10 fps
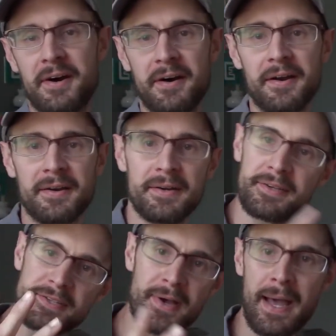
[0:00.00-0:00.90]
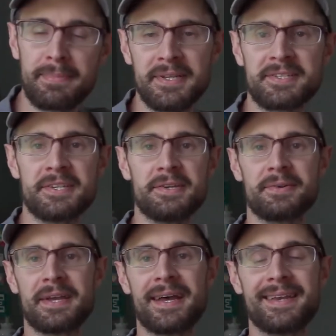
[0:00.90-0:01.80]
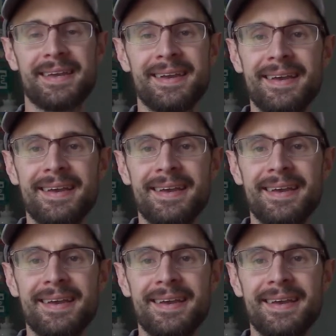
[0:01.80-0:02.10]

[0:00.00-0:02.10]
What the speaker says: R. So happy to see you again.